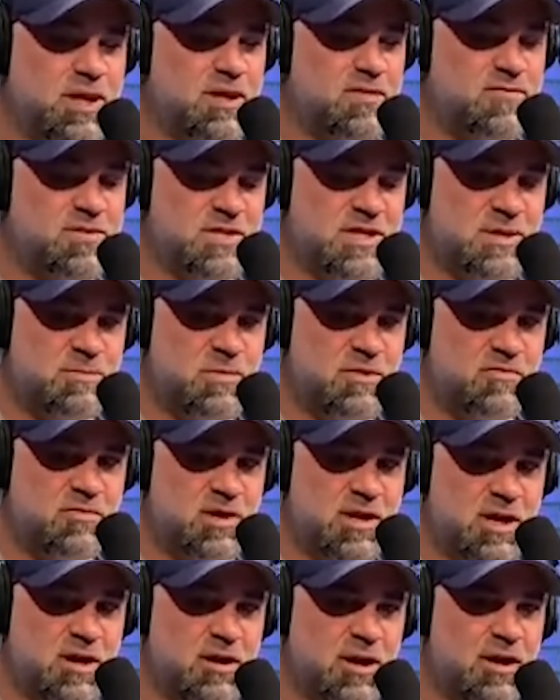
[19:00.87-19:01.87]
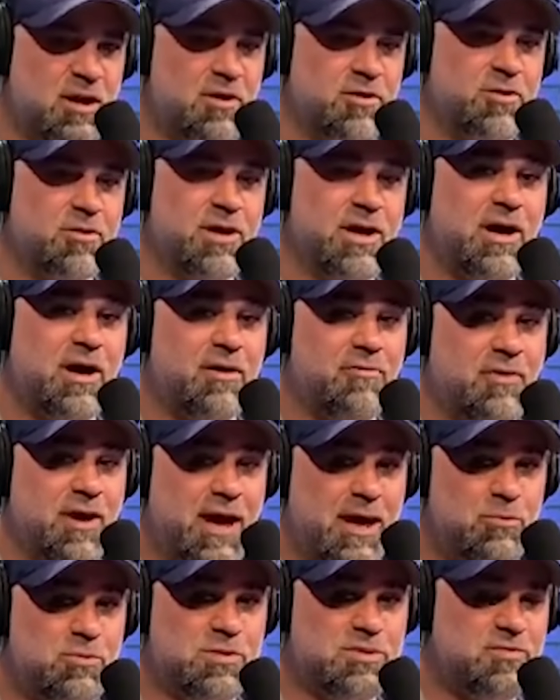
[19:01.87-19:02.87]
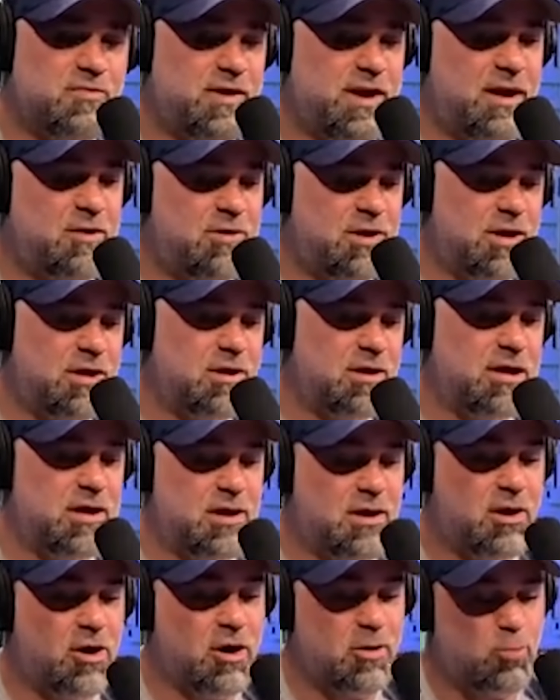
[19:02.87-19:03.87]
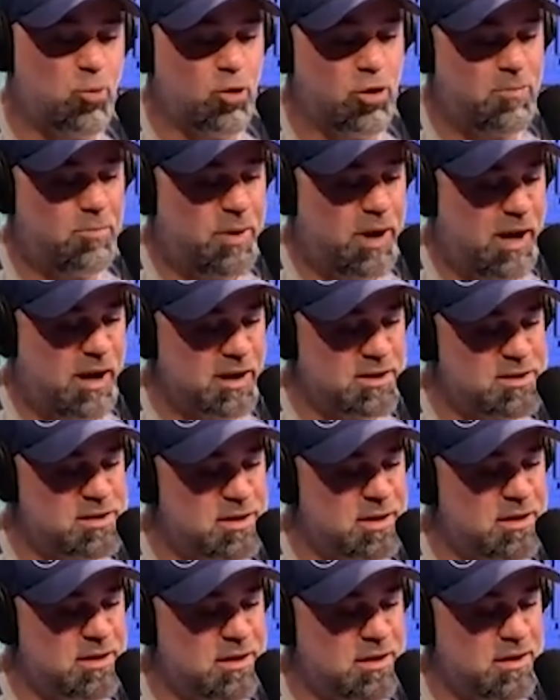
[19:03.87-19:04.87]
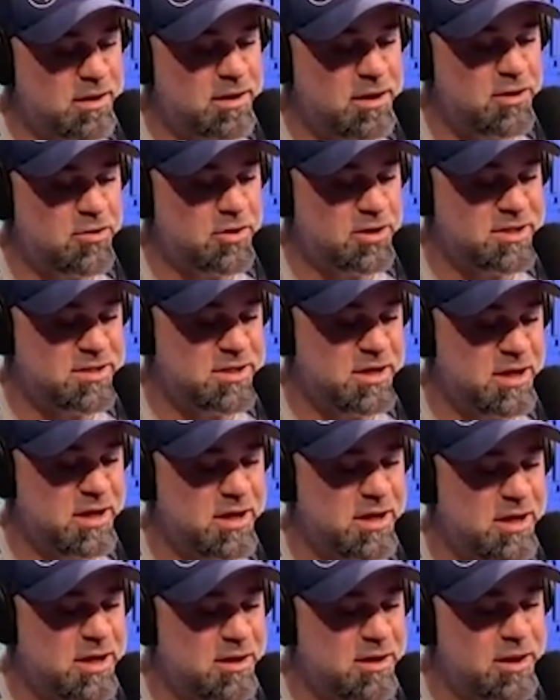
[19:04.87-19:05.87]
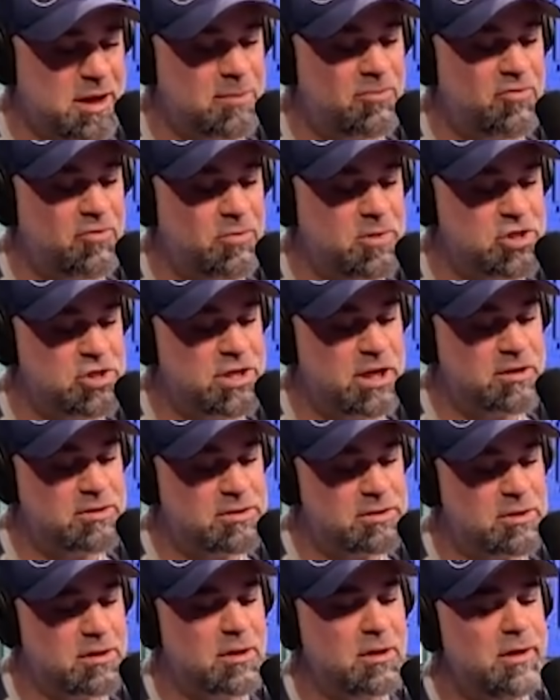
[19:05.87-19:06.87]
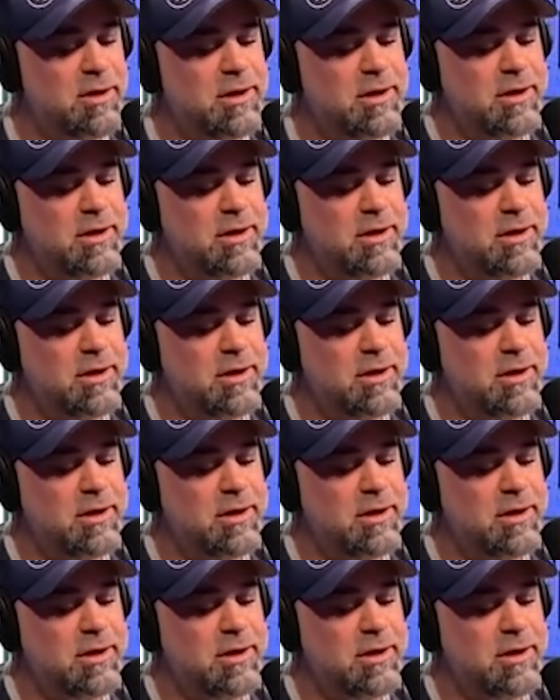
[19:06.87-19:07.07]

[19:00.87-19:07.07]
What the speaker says: give to them every year. And although Conrad was found in a cardboard box in New York City, he didn't come from a shelter.